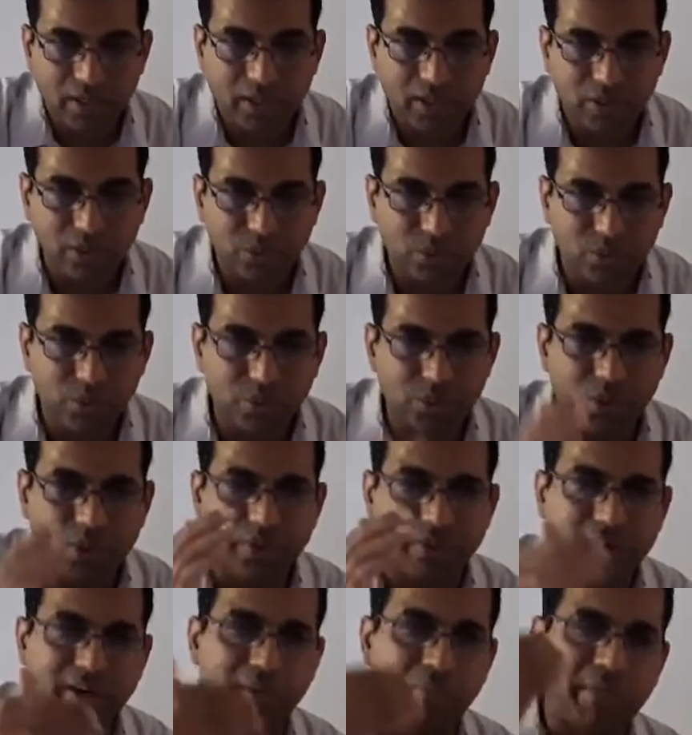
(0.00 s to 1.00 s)
The usual
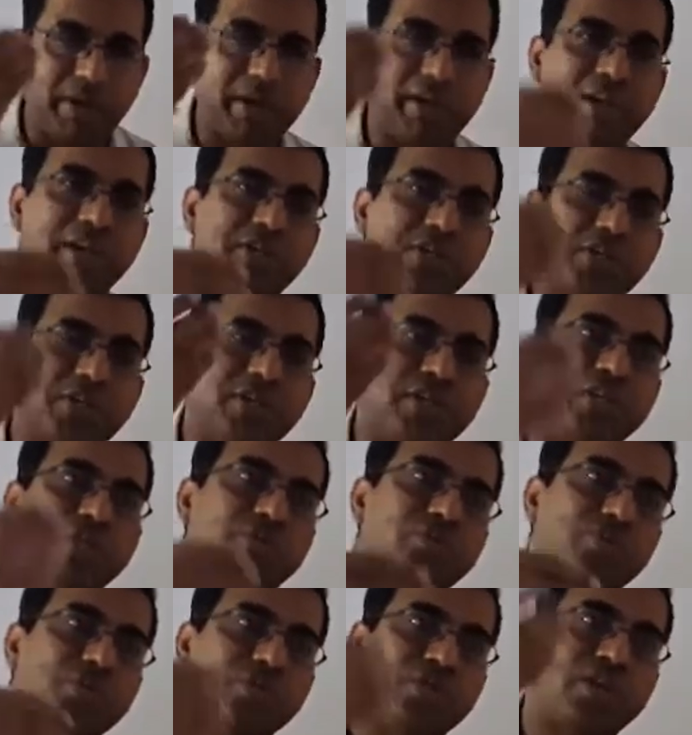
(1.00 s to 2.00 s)
recommendation
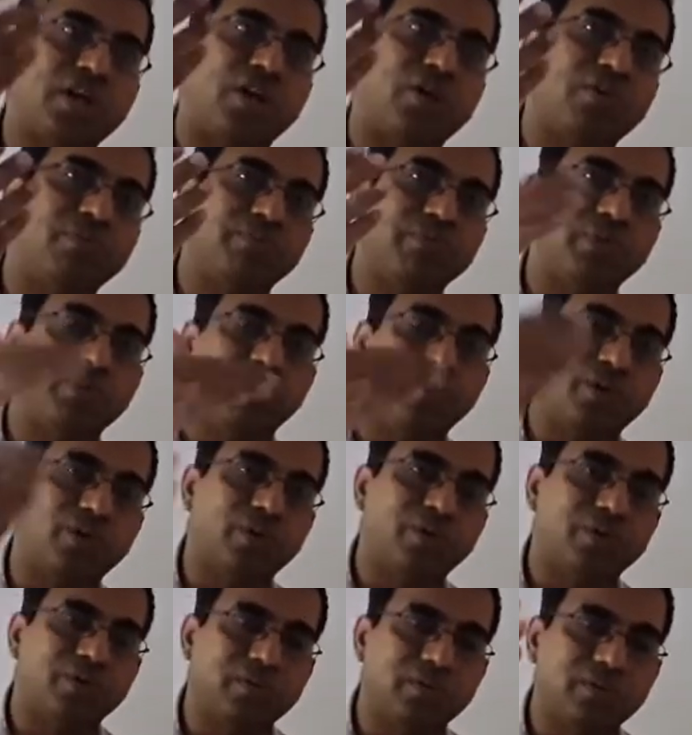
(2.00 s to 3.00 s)
is to start off with one
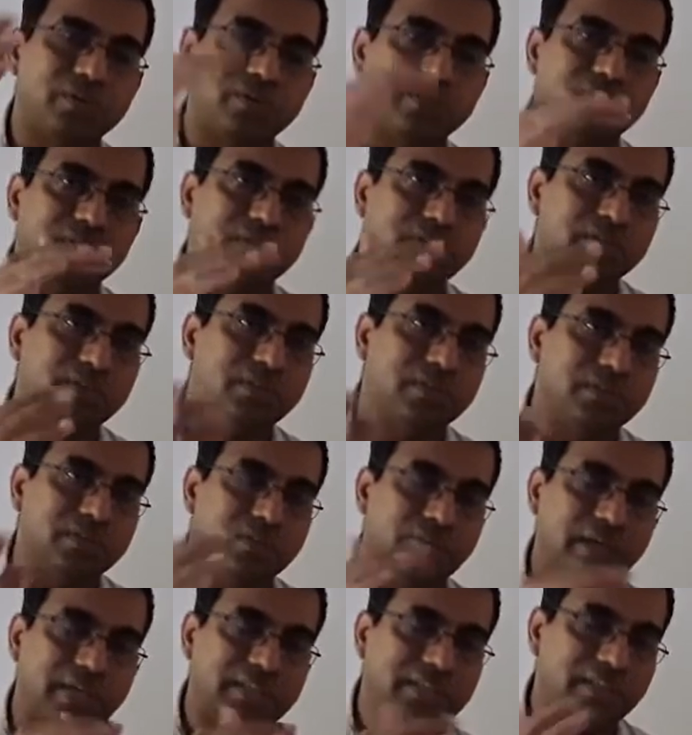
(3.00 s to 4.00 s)
or
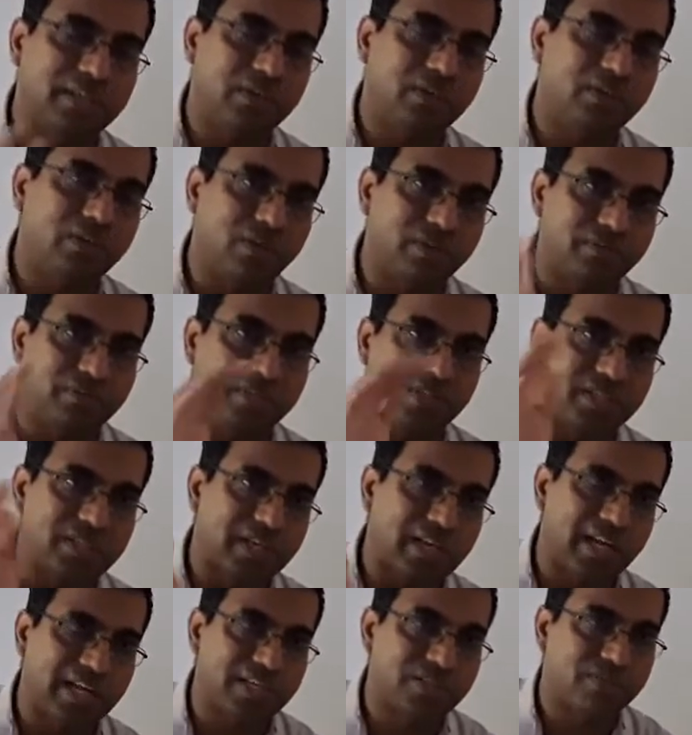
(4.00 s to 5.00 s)
the other of this
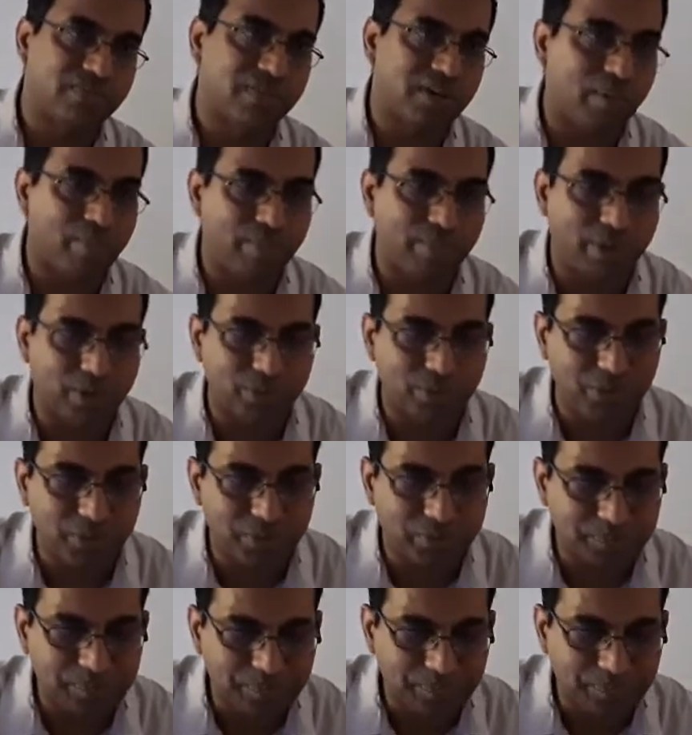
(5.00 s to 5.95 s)
class of compounds,